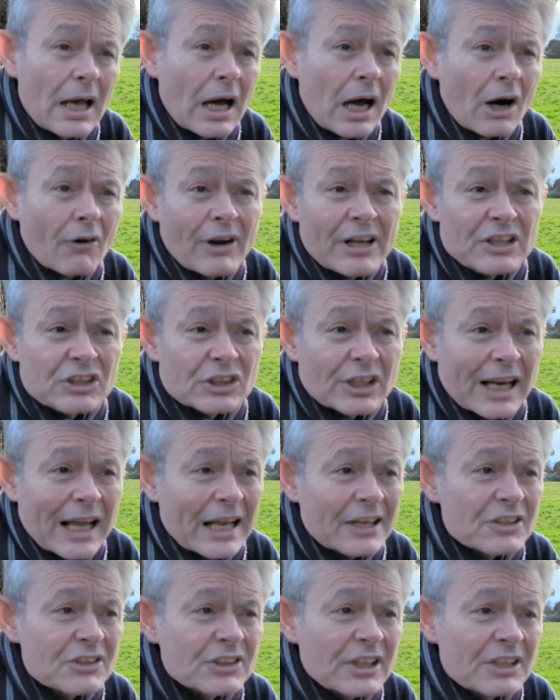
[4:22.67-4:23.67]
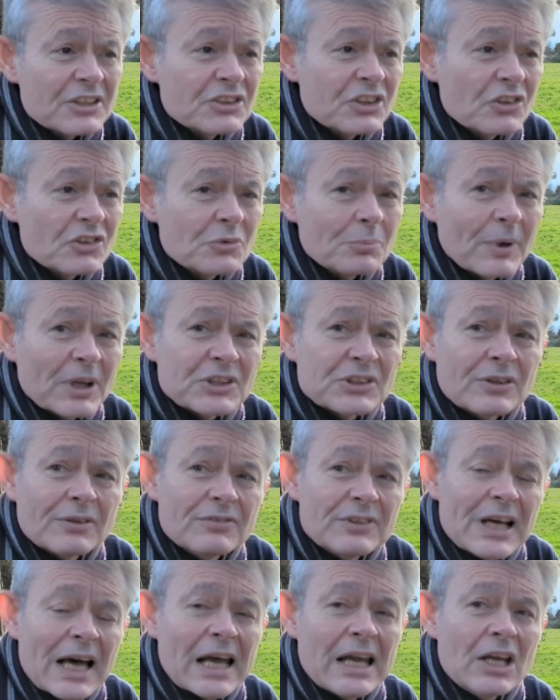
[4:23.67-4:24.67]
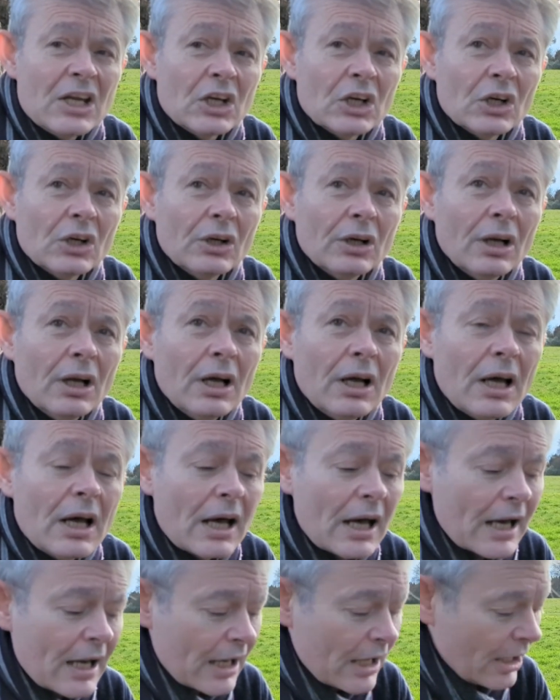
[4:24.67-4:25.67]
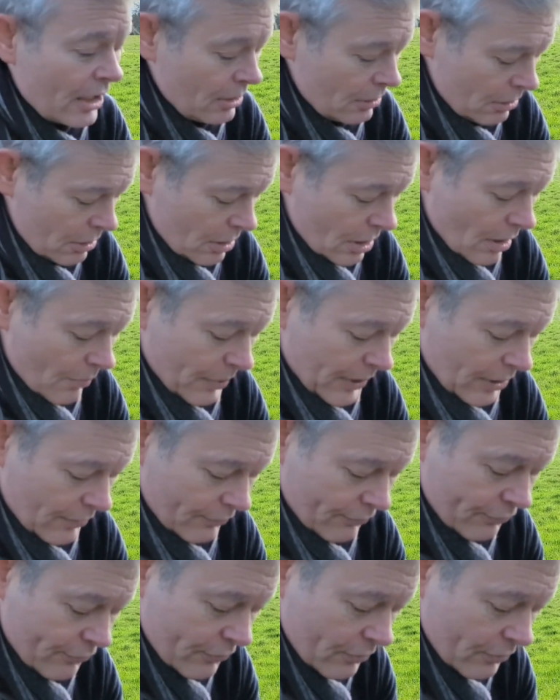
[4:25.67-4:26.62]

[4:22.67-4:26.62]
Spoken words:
Our ancient ancestors must have taken a bit of